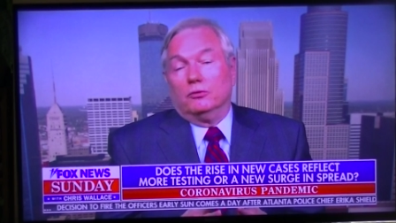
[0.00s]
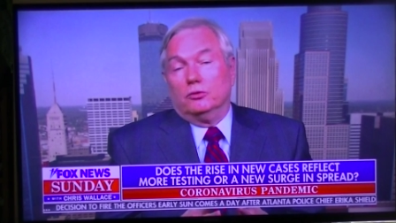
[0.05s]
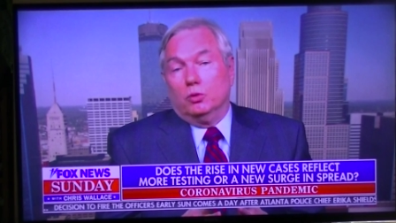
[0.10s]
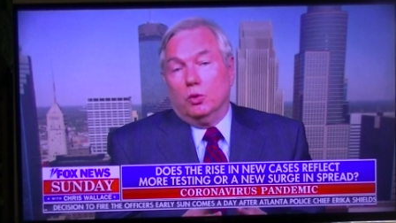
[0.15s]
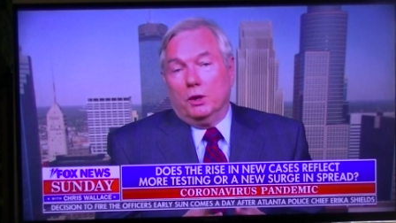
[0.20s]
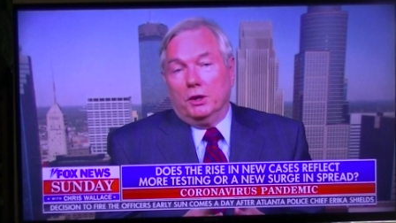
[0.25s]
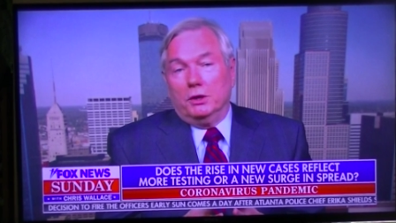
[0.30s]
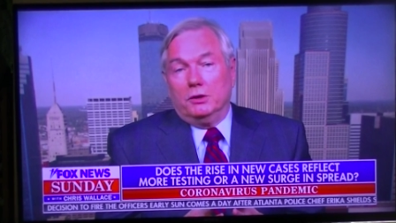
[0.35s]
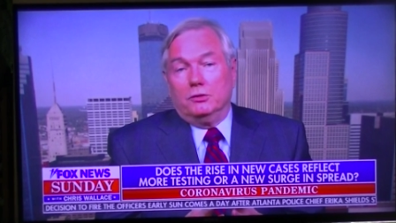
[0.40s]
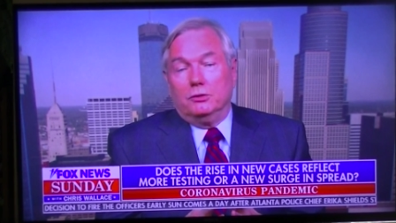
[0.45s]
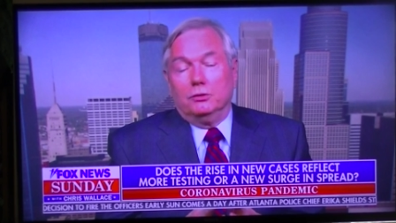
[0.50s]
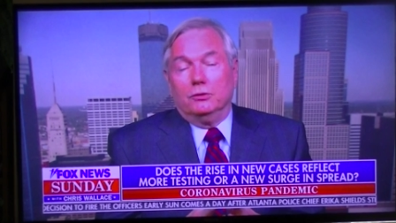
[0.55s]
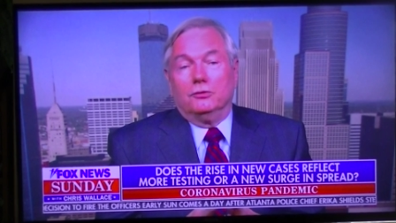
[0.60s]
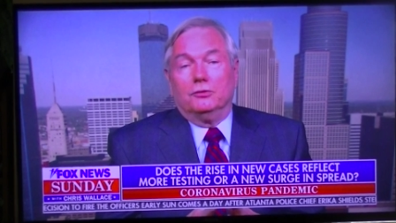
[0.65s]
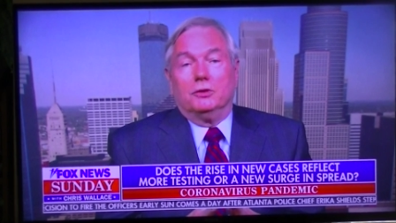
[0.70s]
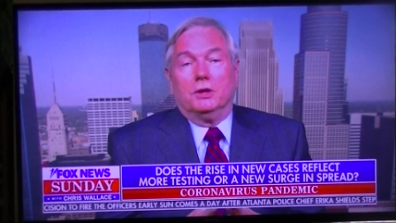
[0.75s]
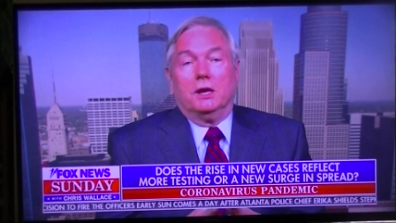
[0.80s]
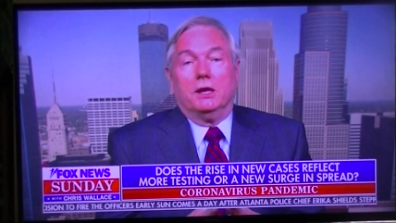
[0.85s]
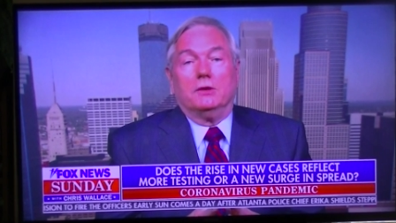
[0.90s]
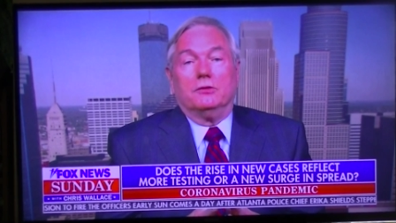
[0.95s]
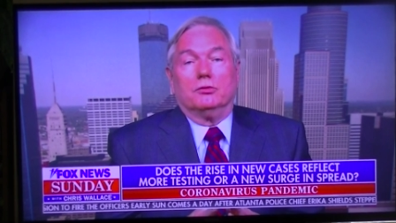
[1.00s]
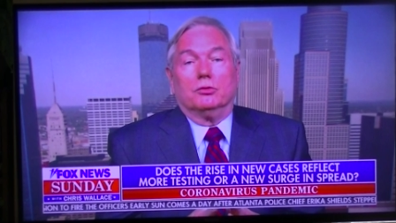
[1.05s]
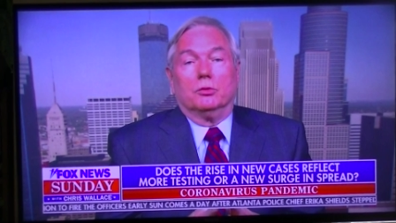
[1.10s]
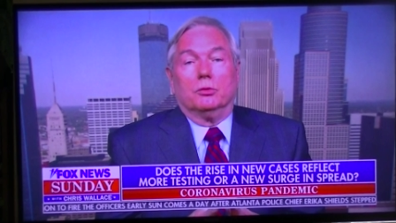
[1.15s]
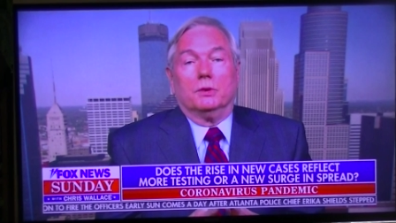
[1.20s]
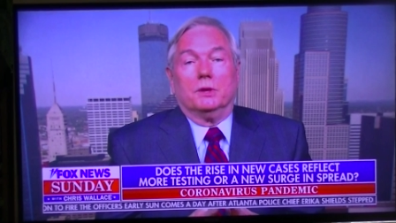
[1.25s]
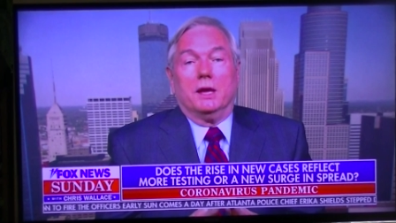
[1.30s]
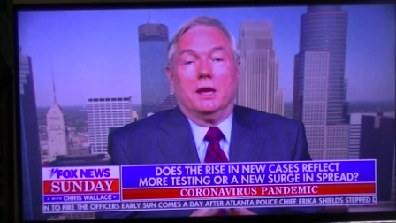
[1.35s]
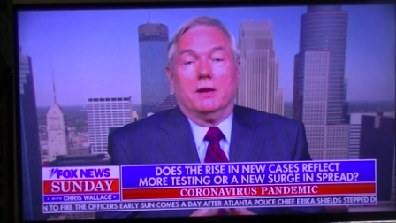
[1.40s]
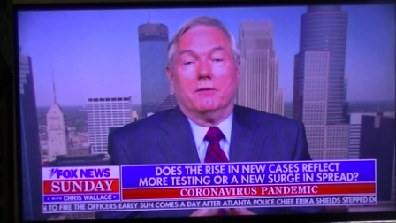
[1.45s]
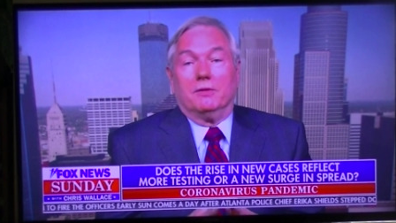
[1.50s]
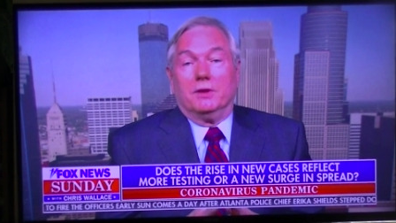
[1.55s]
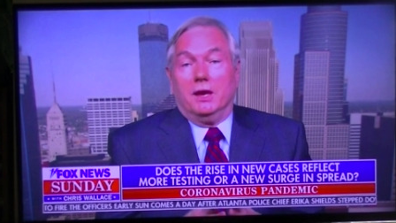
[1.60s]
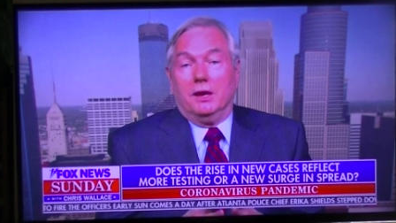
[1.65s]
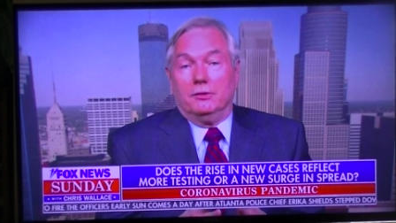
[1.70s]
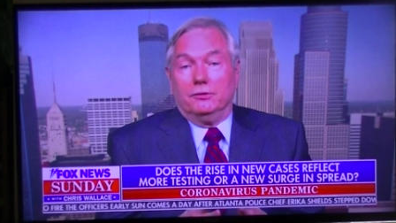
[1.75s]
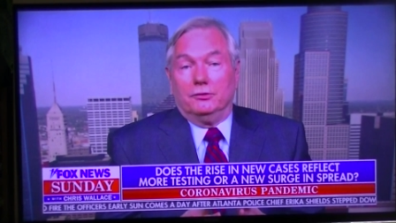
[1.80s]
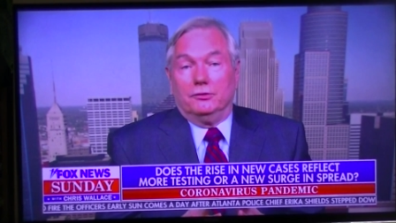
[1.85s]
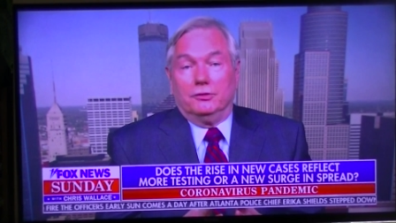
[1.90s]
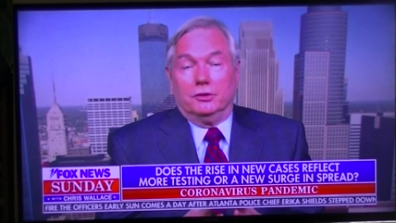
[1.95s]
have 22 states where we have
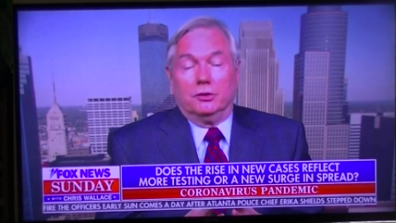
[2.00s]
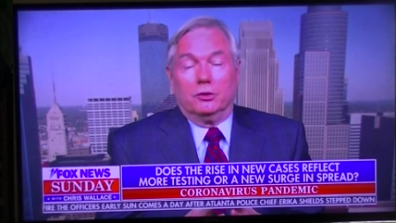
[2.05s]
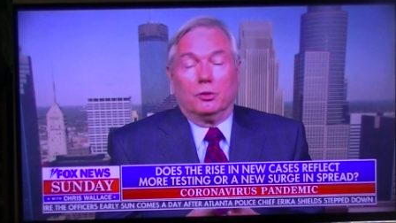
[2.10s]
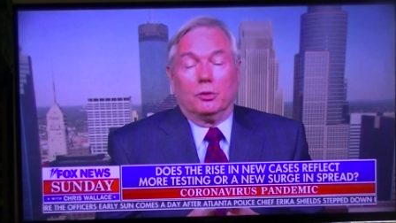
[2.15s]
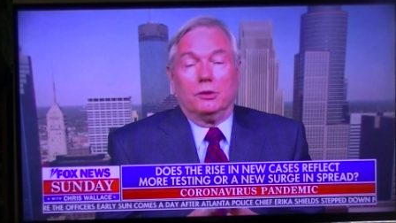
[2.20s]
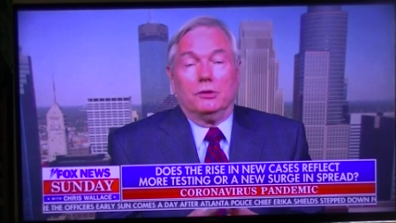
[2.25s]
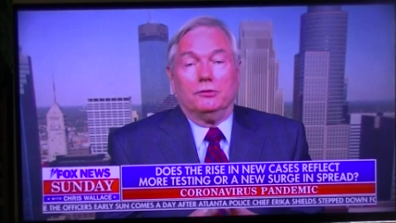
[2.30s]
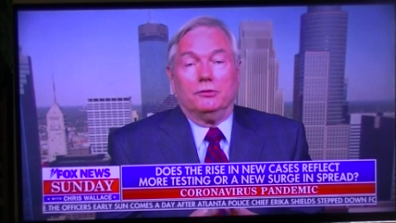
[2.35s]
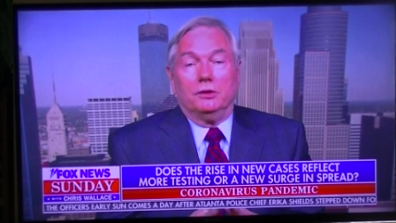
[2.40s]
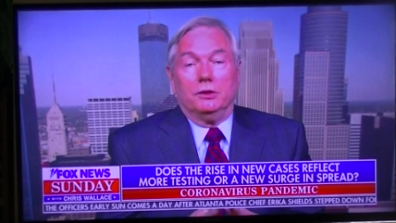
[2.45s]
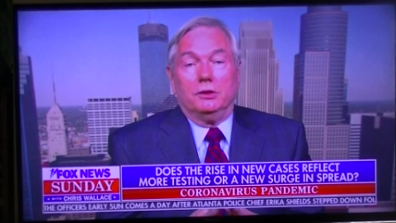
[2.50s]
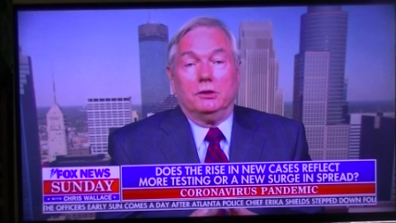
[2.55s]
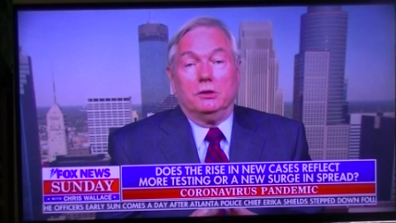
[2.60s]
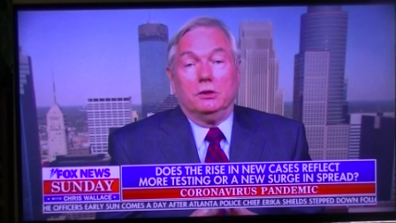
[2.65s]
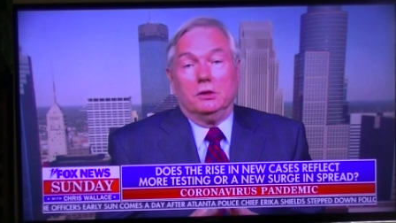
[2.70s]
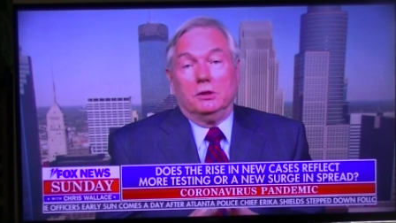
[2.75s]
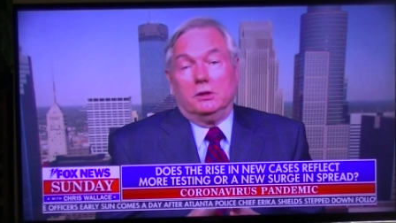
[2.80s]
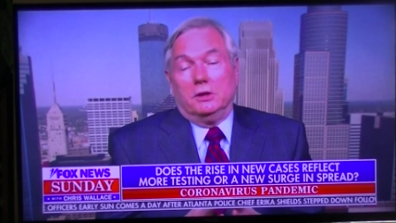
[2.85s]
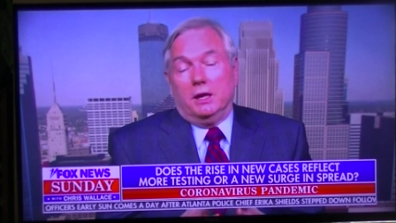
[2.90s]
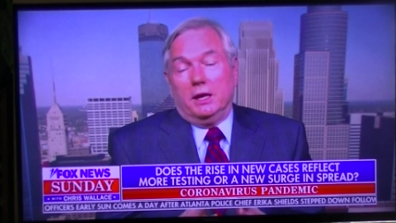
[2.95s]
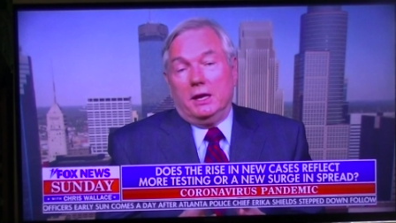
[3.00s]
cases increasing,